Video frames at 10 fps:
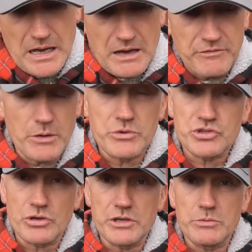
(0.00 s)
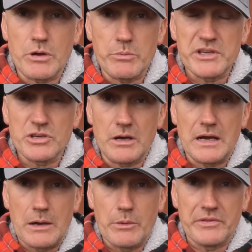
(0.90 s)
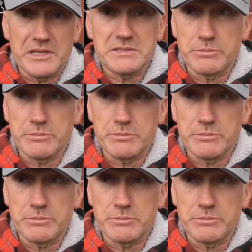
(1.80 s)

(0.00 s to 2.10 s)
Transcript: I thought we'll show you what we got out of these